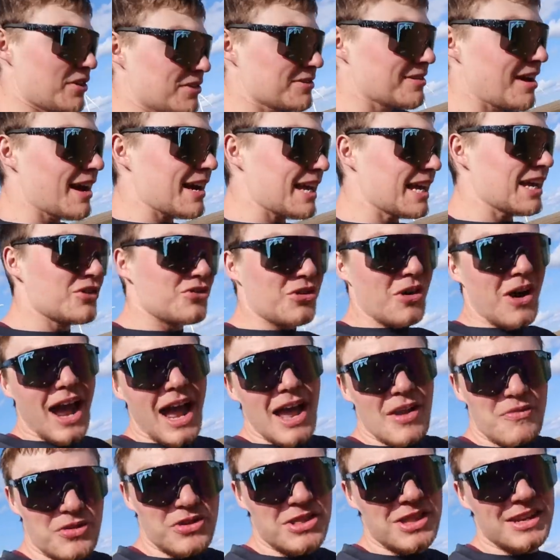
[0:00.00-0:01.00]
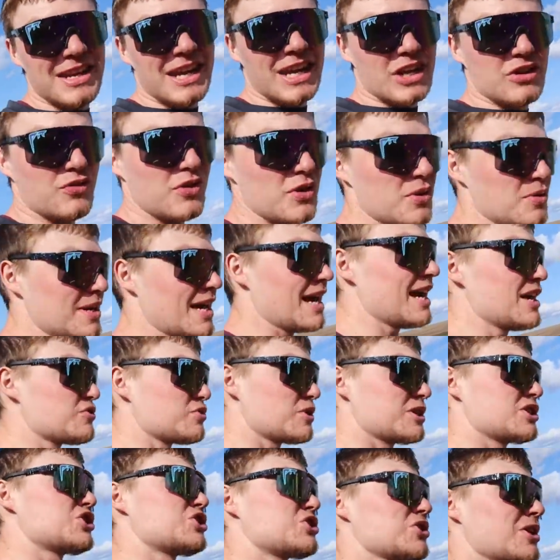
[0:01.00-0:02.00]
they're talking dry for the next few
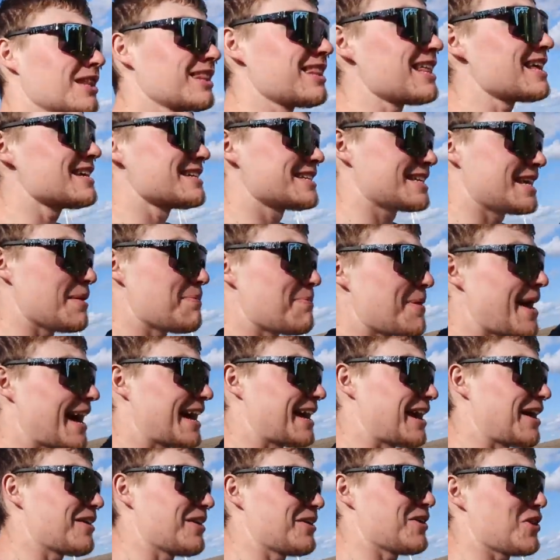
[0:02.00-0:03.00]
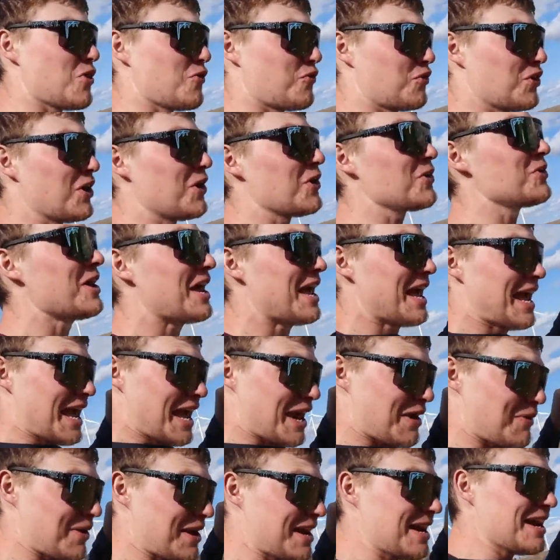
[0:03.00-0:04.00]
days, which should let us get back out into the field.
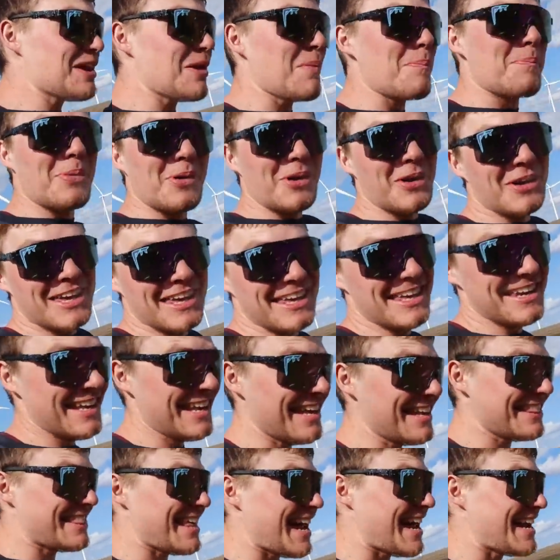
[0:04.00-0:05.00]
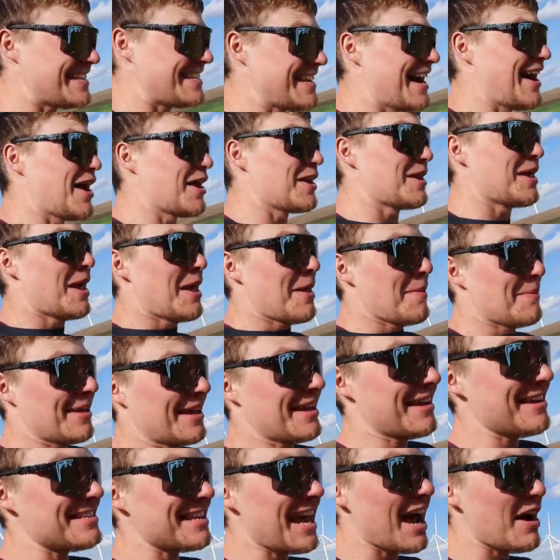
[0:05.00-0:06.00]
And we need to boogie and get that done
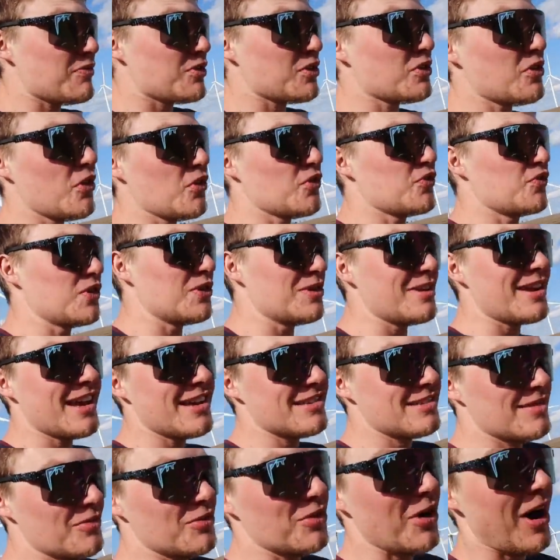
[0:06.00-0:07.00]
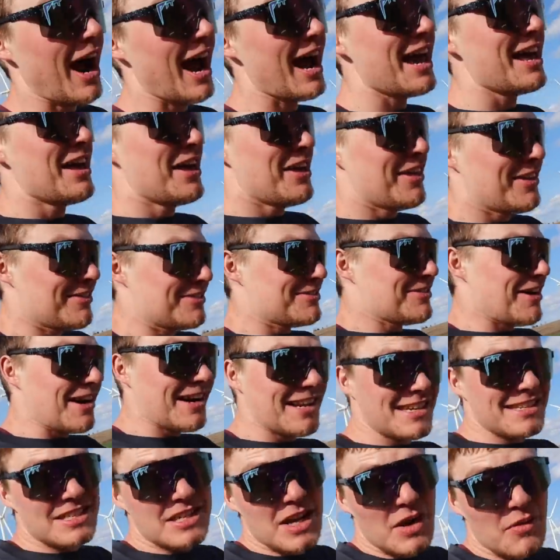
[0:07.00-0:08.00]
because after those few days of dry, they're
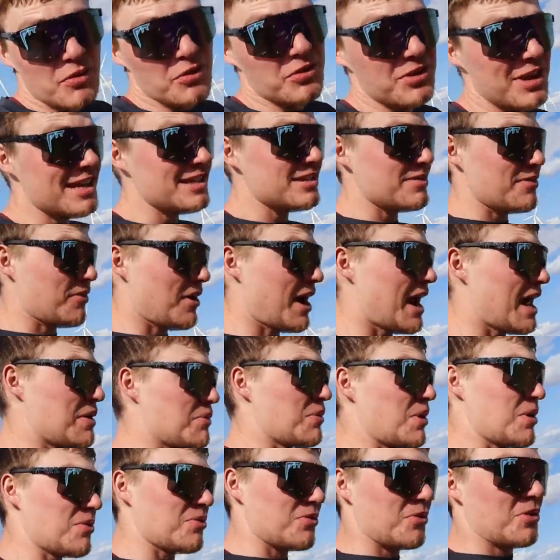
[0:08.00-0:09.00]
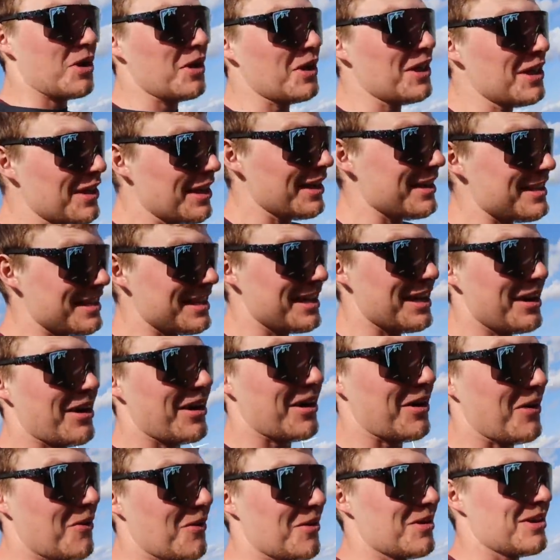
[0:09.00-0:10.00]
talking several days of rain. We would really like to get
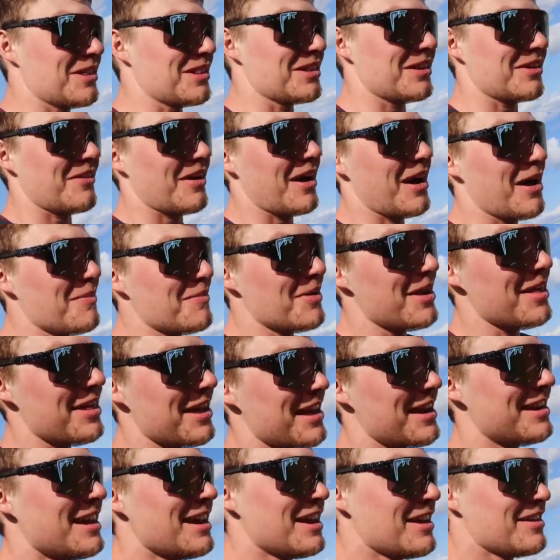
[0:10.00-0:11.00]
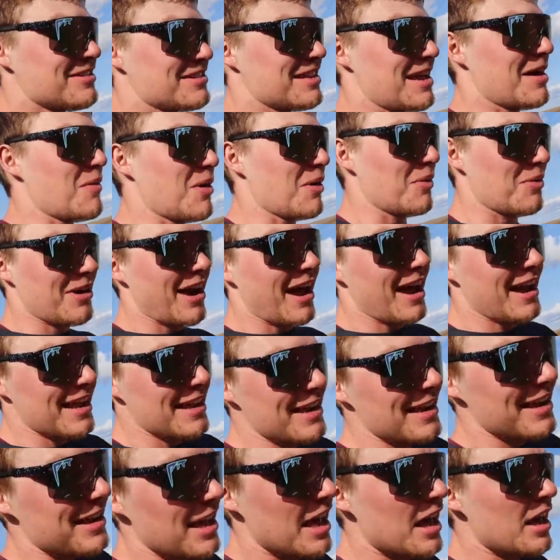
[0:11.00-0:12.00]
our corn in the ground by then so that way we're not
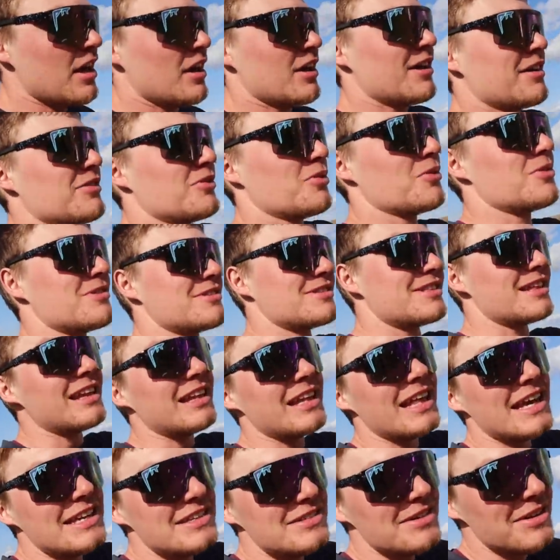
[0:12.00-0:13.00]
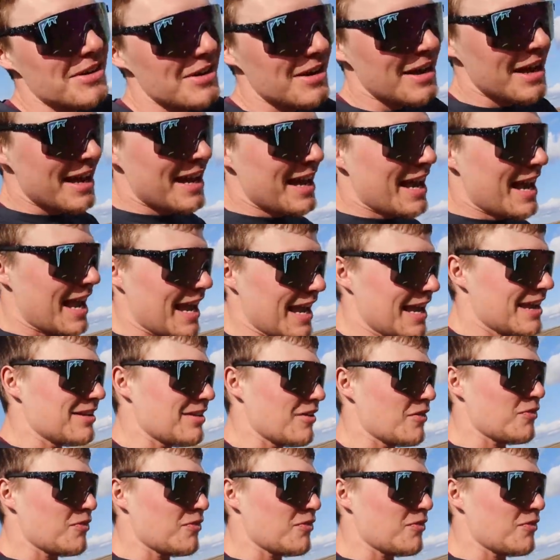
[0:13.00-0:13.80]
getting towards the later end